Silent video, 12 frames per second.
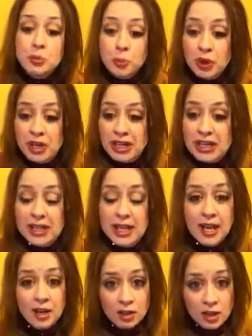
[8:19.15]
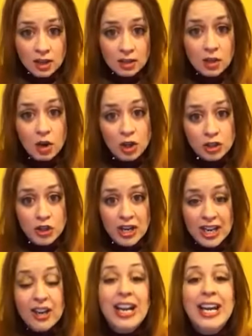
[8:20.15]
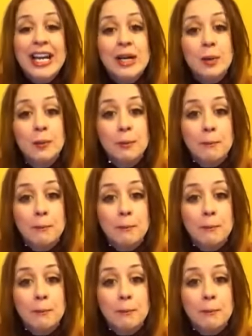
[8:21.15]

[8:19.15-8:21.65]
you're putting hair color on your hair, it